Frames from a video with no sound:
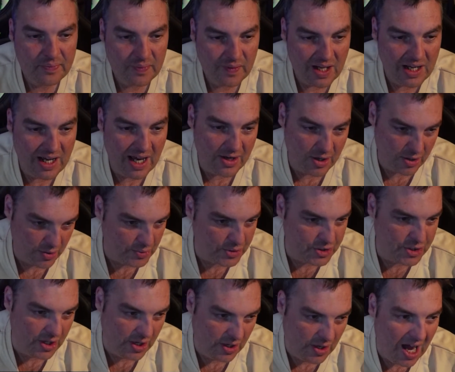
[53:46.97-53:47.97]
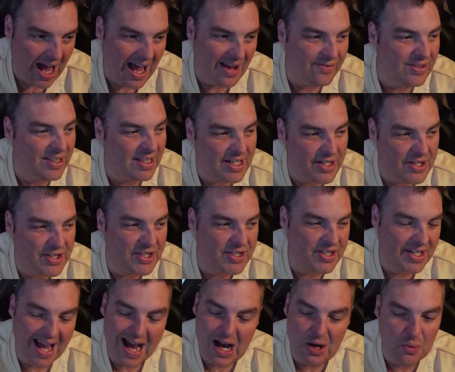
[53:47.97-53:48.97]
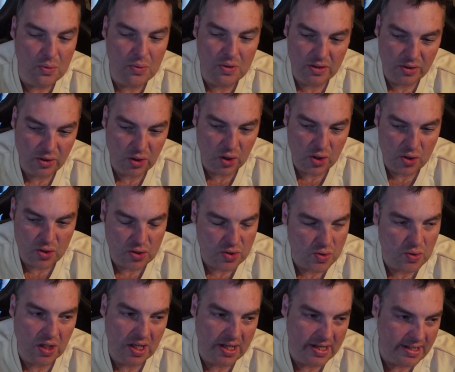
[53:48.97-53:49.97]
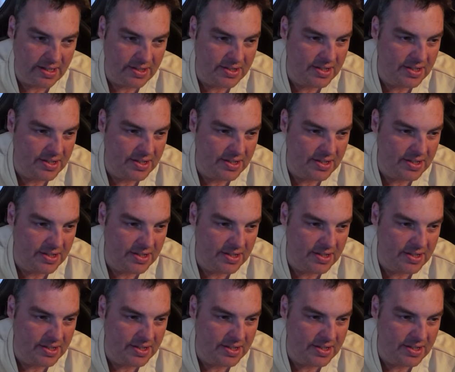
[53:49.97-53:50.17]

and also heavily scout local leagues.